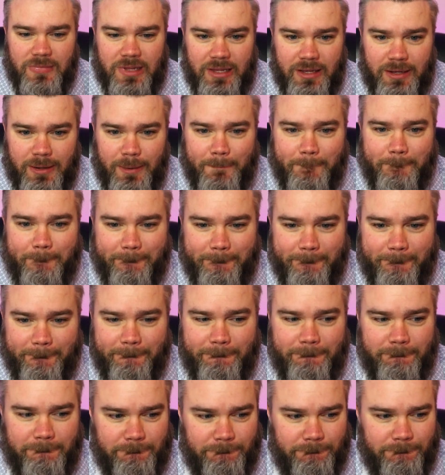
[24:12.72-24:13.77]
Yep.
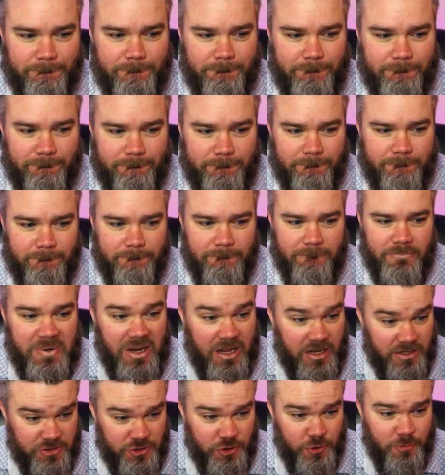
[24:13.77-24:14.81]

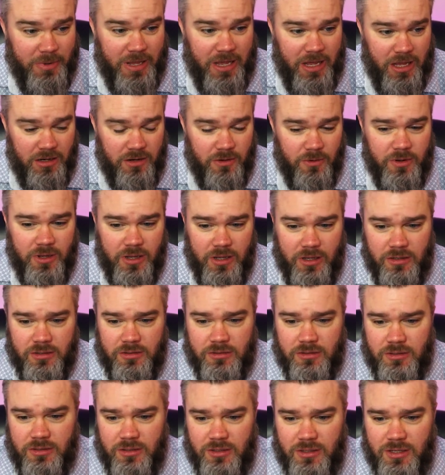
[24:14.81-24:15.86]
Not too bad? Okay.
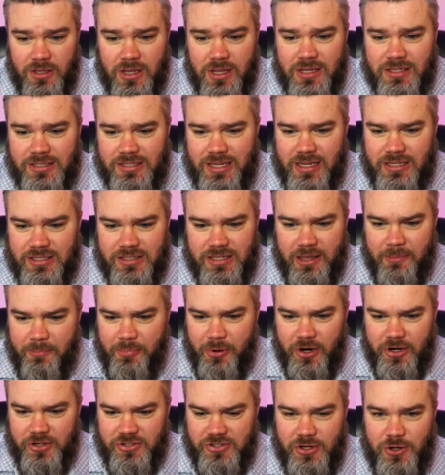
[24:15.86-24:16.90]
Says the
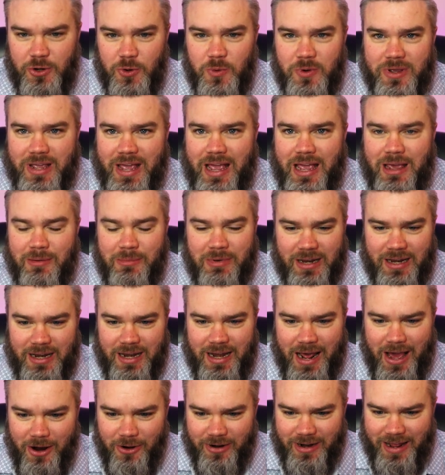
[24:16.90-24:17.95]
person who came in an
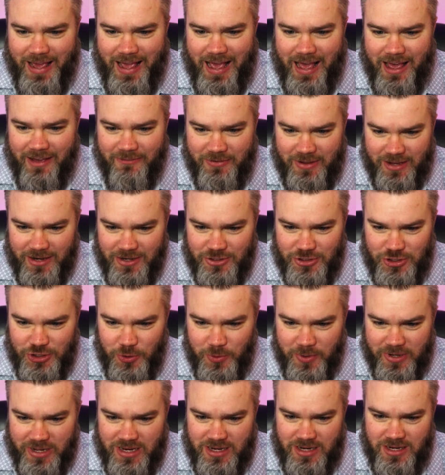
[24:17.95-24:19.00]
hour and a half
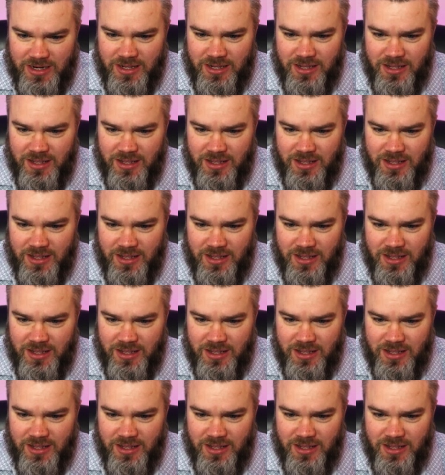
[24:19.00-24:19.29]
into it.